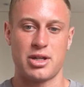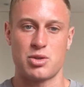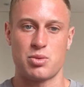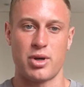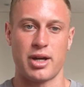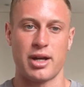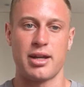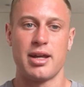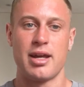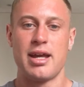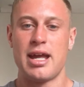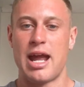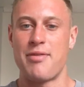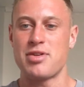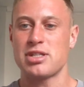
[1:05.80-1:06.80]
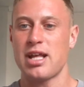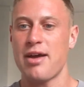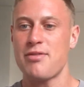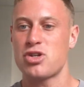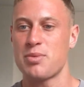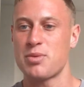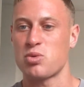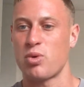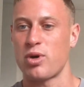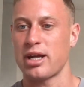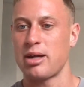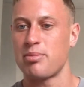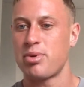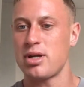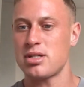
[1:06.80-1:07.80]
like it's working. If this live stream is working,